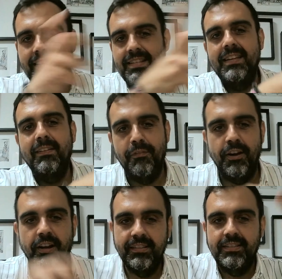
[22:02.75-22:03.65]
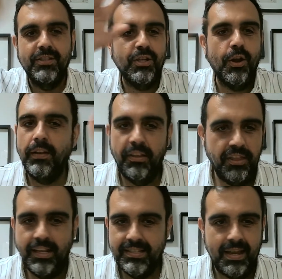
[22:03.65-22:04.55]
is in front showing
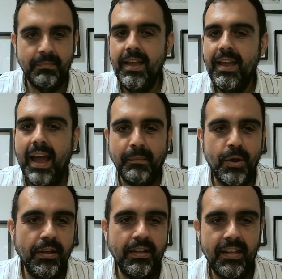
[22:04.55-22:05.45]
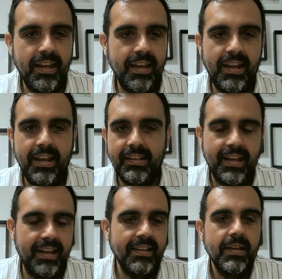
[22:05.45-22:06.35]
things. I'm I'm going there and
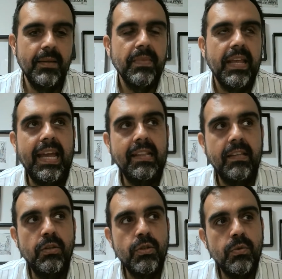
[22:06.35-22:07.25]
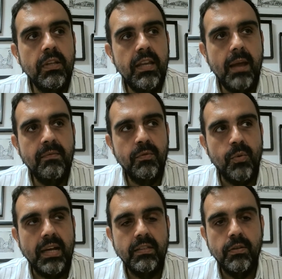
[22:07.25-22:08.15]
I and usually I'm
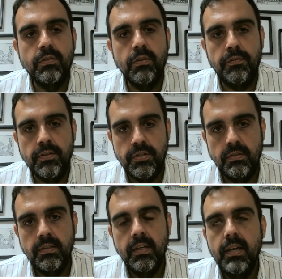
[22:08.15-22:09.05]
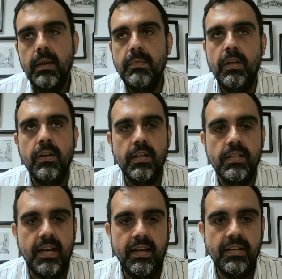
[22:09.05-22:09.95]
quite controversial because
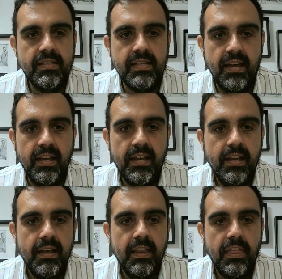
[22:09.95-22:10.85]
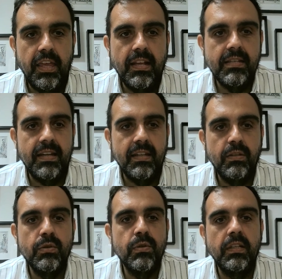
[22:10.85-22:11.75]
I say things that
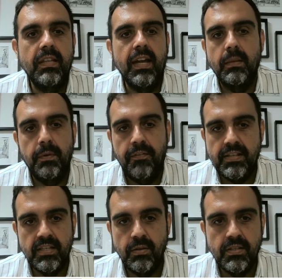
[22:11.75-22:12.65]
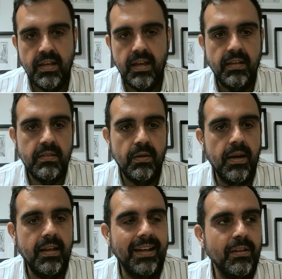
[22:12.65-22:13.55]
usually the other professors don't say. So
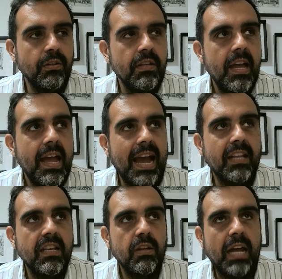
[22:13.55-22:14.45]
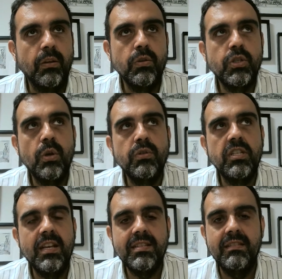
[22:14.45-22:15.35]
I, I don't I, I, don't show
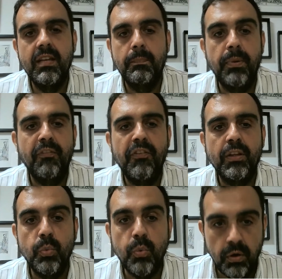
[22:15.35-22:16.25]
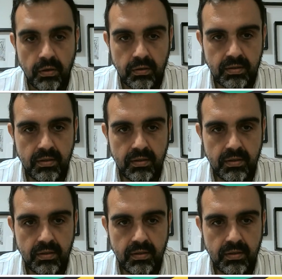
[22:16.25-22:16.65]
just the perfect world.